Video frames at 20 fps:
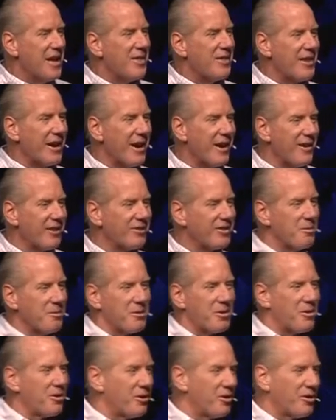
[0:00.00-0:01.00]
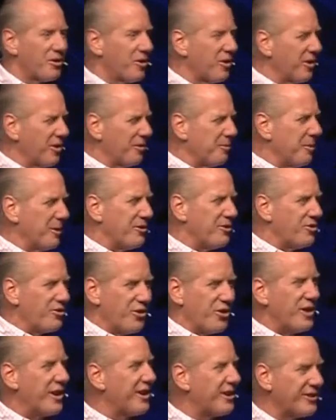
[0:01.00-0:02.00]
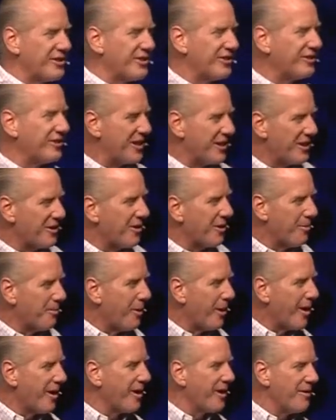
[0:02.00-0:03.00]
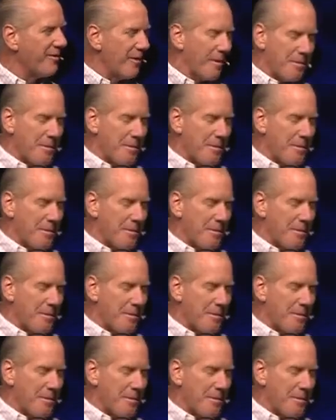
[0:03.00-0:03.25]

there are some Christmas traditions that you're a part of?